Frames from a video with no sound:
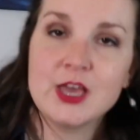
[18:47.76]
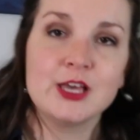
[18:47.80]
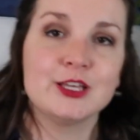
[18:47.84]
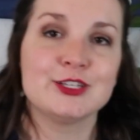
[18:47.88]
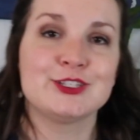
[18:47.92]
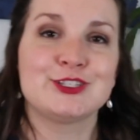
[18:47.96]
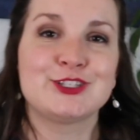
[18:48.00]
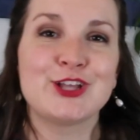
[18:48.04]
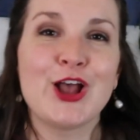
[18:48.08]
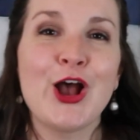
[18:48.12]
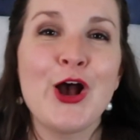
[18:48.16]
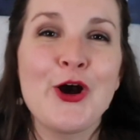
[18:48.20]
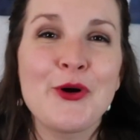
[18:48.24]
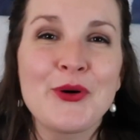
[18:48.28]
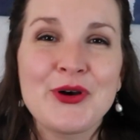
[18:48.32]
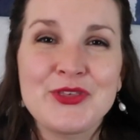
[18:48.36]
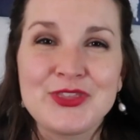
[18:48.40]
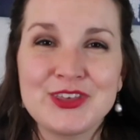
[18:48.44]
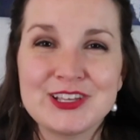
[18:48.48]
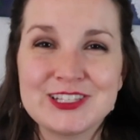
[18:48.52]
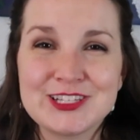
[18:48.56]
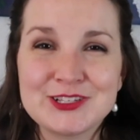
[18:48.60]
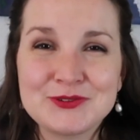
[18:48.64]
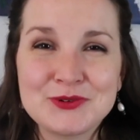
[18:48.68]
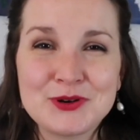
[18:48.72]
So
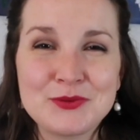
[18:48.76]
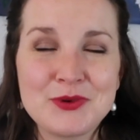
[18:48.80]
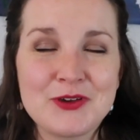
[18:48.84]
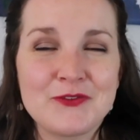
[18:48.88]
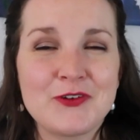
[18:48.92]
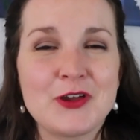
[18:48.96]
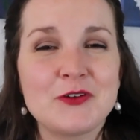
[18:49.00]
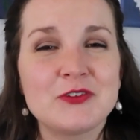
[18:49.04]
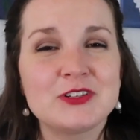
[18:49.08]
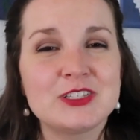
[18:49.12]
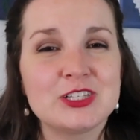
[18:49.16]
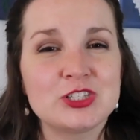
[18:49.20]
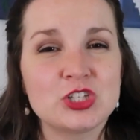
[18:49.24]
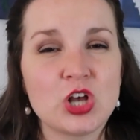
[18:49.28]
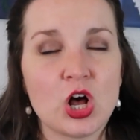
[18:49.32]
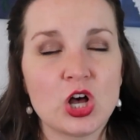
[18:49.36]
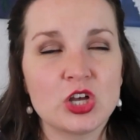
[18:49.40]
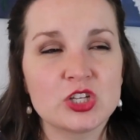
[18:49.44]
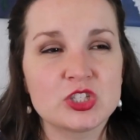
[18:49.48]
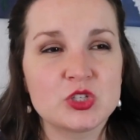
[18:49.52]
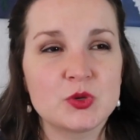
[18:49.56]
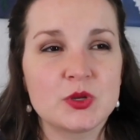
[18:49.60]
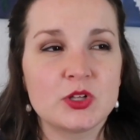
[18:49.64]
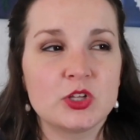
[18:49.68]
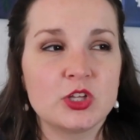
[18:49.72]
this is one of my favorites. It's
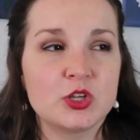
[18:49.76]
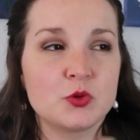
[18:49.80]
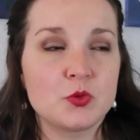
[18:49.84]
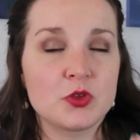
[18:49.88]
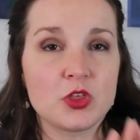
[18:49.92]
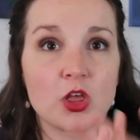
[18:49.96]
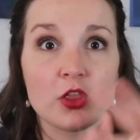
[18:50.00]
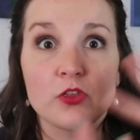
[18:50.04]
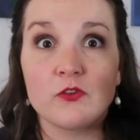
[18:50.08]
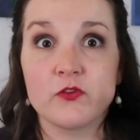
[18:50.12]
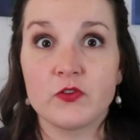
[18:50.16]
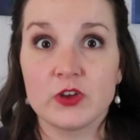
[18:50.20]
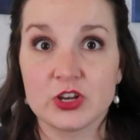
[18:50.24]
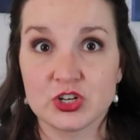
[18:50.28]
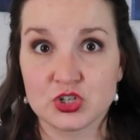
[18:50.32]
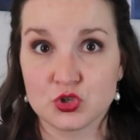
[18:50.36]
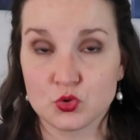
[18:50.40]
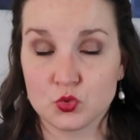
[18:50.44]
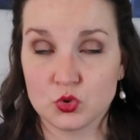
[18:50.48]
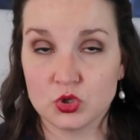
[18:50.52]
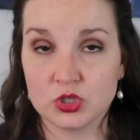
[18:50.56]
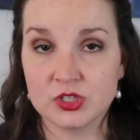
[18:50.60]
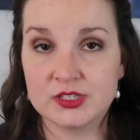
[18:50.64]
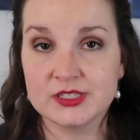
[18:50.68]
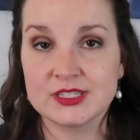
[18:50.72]
also included with all the
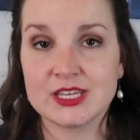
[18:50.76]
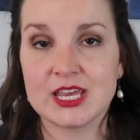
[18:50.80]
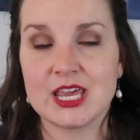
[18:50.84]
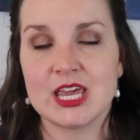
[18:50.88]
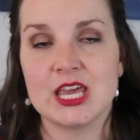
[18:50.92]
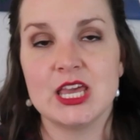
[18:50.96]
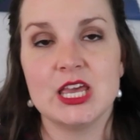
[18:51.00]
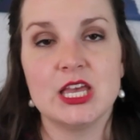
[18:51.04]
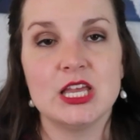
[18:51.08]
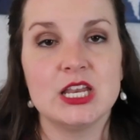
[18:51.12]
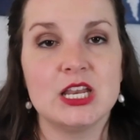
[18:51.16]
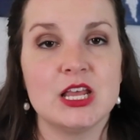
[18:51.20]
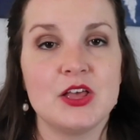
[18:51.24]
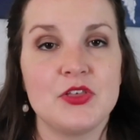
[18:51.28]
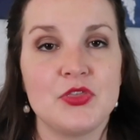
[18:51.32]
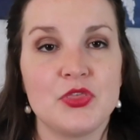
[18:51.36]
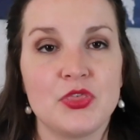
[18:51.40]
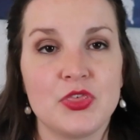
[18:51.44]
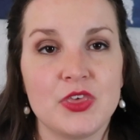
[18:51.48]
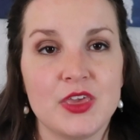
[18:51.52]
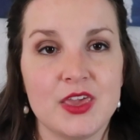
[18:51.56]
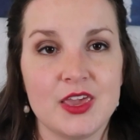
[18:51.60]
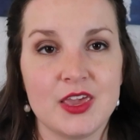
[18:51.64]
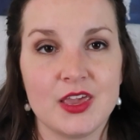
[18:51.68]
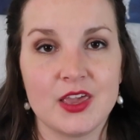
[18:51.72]
visuals in
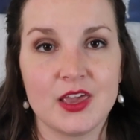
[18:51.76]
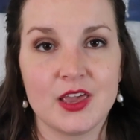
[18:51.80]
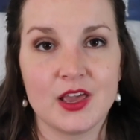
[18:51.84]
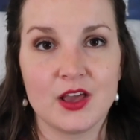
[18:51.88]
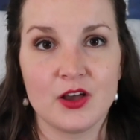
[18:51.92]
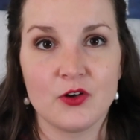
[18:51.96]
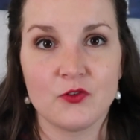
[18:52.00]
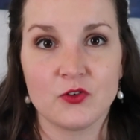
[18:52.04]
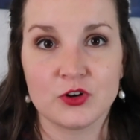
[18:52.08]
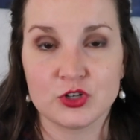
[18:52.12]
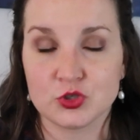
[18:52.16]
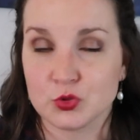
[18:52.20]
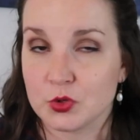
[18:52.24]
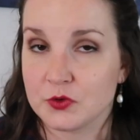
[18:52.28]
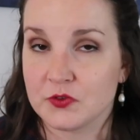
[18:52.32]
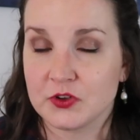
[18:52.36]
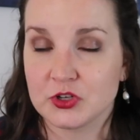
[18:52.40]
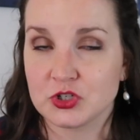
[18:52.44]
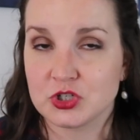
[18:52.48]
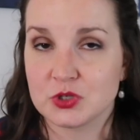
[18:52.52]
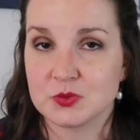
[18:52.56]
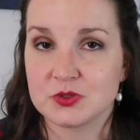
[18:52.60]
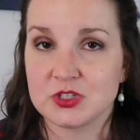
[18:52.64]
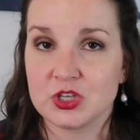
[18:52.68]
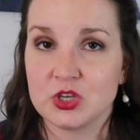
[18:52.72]
the virtual
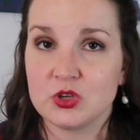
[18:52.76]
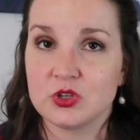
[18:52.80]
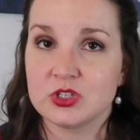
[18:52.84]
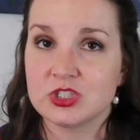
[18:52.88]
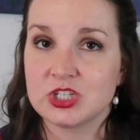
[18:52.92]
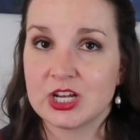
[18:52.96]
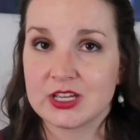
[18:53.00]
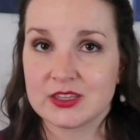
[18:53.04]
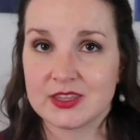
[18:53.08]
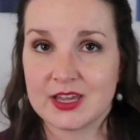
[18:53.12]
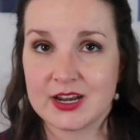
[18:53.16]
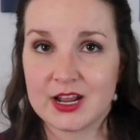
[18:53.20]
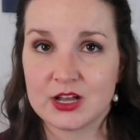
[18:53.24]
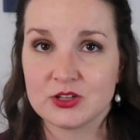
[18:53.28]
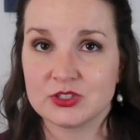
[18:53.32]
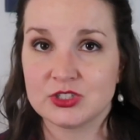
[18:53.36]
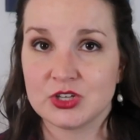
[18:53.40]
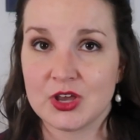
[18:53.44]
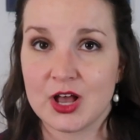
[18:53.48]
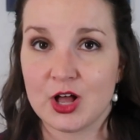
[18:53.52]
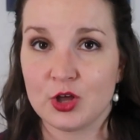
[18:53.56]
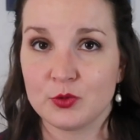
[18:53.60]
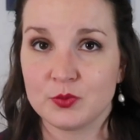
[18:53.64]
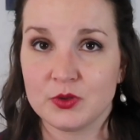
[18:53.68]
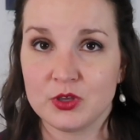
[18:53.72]
field trip, so you can check that out to
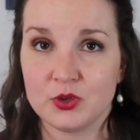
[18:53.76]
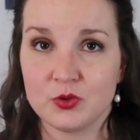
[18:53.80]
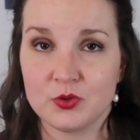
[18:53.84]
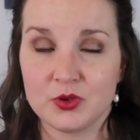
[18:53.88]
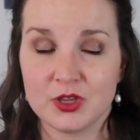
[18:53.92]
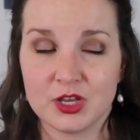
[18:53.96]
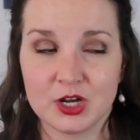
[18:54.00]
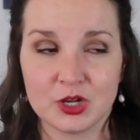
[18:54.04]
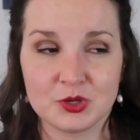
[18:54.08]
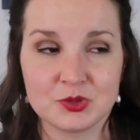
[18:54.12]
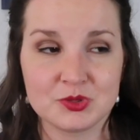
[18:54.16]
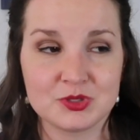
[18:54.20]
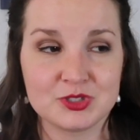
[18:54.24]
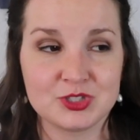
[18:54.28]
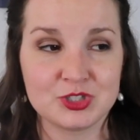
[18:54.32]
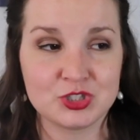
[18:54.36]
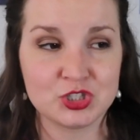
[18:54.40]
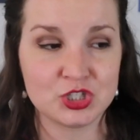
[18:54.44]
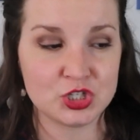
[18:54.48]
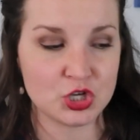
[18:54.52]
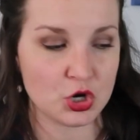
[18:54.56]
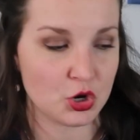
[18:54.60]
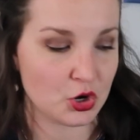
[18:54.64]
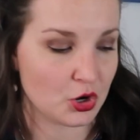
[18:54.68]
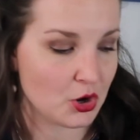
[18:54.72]
help you, you know,
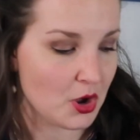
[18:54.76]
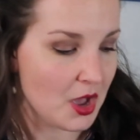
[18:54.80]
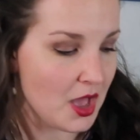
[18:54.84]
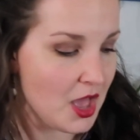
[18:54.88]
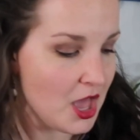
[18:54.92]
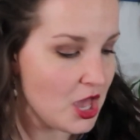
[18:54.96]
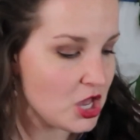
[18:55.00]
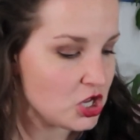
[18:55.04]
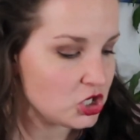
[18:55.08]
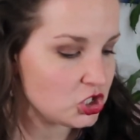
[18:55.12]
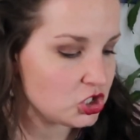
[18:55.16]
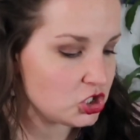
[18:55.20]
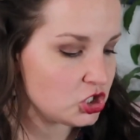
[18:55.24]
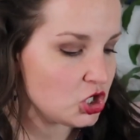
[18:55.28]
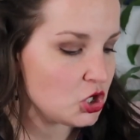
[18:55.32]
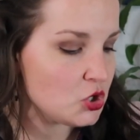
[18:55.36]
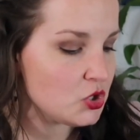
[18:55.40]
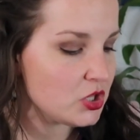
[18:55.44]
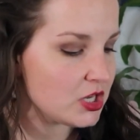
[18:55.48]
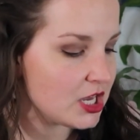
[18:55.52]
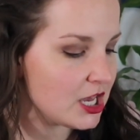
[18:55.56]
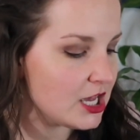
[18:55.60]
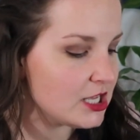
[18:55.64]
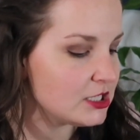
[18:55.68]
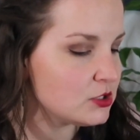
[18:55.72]
show
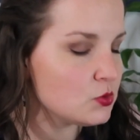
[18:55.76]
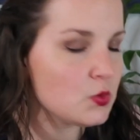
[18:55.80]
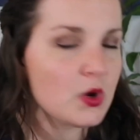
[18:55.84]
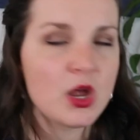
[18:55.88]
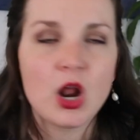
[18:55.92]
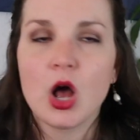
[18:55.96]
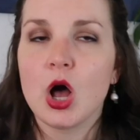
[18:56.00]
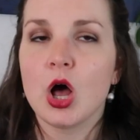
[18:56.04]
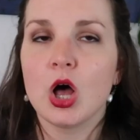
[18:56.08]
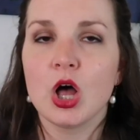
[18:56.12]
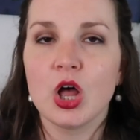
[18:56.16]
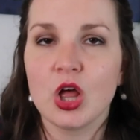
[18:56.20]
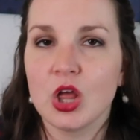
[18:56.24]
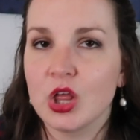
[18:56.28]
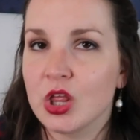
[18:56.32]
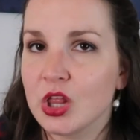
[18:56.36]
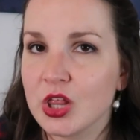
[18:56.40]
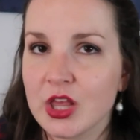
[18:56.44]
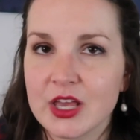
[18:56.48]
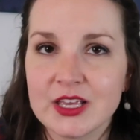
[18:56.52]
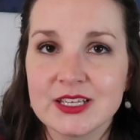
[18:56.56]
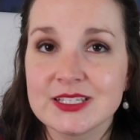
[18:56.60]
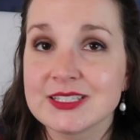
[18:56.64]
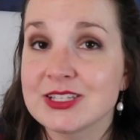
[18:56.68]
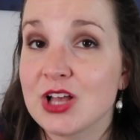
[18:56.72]
the kids what
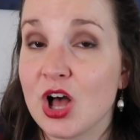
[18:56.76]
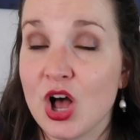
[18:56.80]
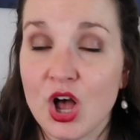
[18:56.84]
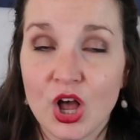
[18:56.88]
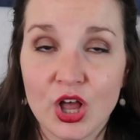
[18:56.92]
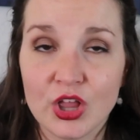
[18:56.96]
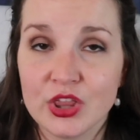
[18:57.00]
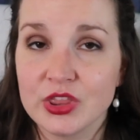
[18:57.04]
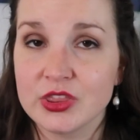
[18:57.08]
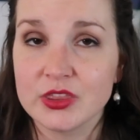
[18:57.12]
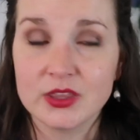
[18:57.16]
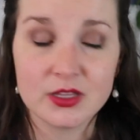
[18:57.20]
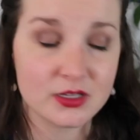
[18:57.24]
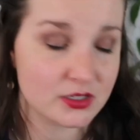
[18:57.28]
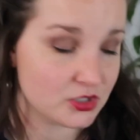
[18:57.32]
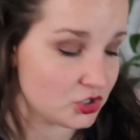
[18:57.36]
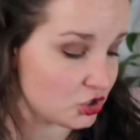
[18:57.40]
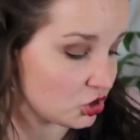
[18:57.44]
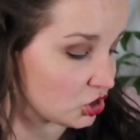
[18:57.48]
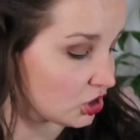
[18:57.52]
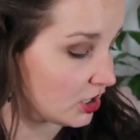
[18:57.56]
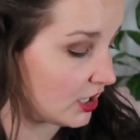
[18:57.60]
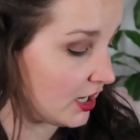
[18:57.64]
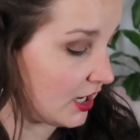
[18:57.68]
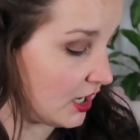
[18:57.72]
all is on the
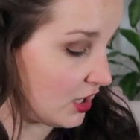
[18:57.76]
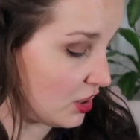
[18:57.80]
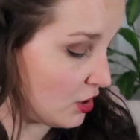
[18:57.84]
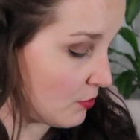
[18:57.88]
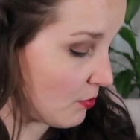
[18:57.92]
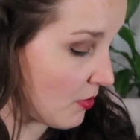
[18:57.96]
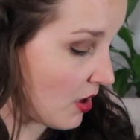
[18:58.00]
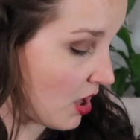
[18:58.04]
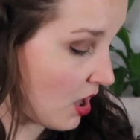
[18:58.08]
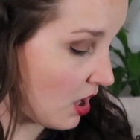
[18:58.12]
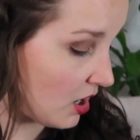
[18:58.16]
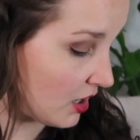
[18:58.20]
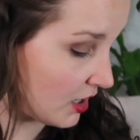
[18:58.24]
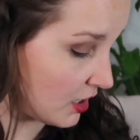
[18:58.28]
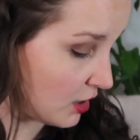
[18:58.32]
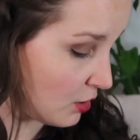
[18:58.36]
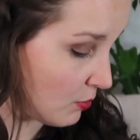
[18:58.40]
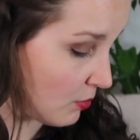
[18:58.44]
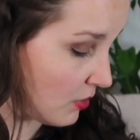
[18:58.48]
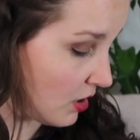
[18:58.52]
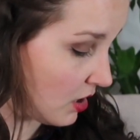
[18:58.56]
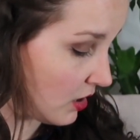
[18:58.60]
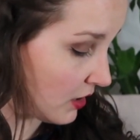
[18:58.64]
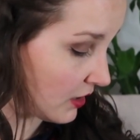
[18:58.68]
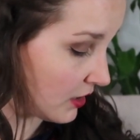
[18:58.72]
tree and the bog and
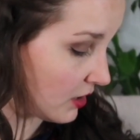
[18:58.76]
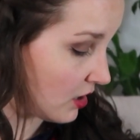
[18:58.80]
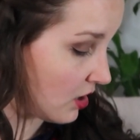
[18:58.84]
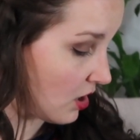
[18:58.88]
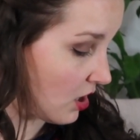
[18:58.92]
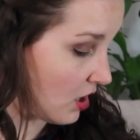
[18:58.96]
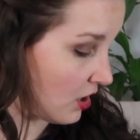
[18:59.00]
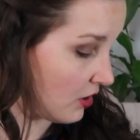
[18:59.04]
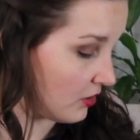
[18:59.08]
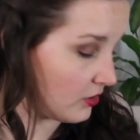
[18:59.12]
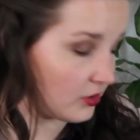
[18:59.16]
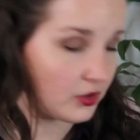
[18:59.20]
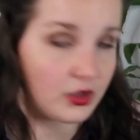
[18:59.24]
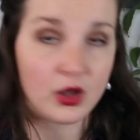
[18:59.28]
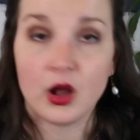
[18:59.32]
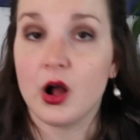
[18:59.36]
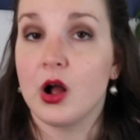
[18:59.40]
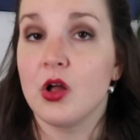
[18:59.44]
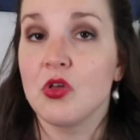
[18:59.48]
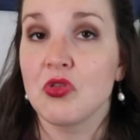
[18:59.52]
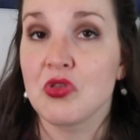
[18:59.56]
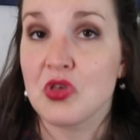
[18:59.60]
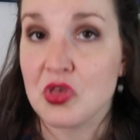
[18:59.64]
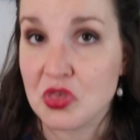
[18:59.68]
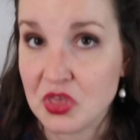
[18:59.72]

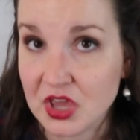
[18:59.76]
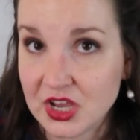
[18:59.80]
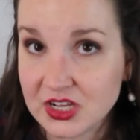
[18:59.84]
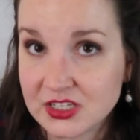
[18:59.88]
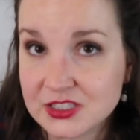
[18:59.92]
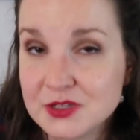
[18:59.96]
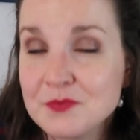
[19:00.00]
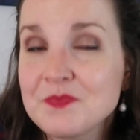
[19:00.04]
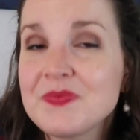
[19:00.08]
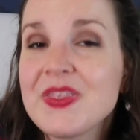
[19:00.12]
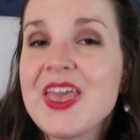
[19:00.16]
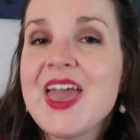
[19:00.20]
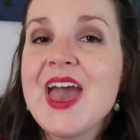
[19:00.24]
all the things.